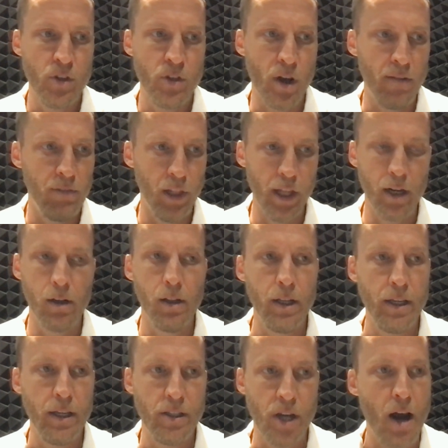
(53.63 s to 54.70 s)
So I've
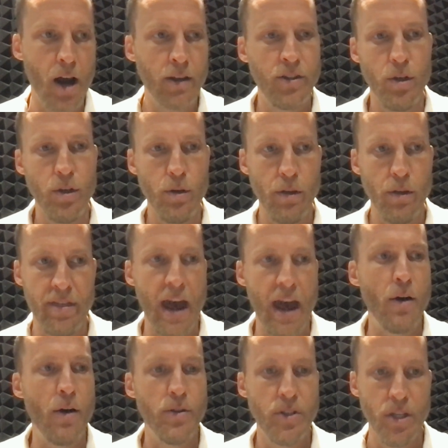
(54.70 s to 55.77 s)
literally talked to
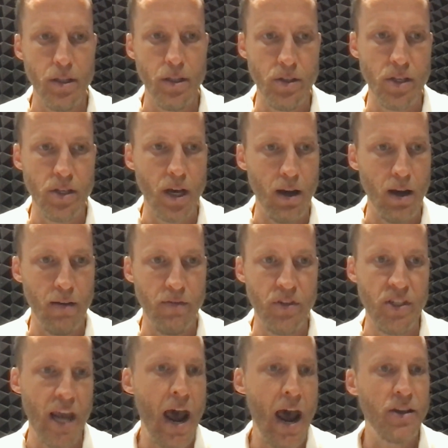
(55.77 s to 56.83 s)
thousands of
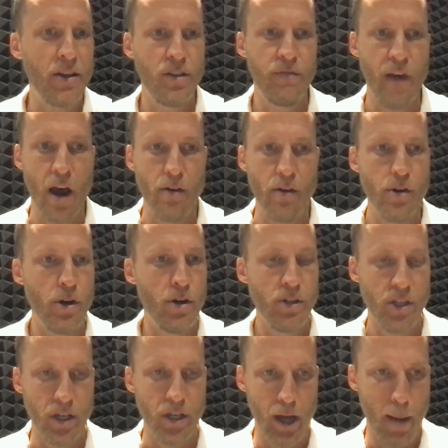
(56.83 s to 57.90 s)
SaaS founders and
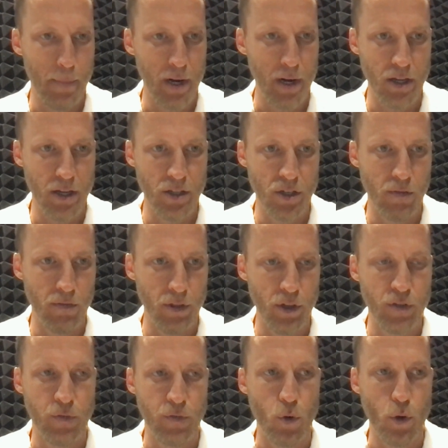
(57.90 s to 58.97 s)
companies over those
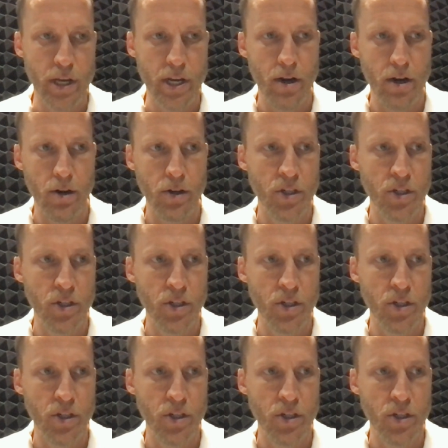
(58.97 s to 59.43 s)
4 years.